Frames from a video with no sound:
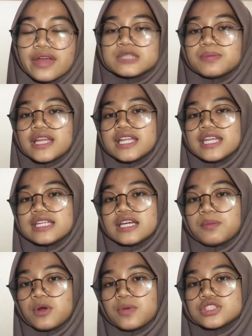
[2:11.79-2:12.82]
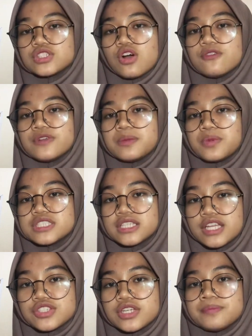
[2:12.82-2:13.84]
explaining the purpose of the
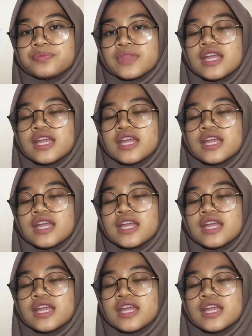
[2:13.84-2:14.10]
presentation,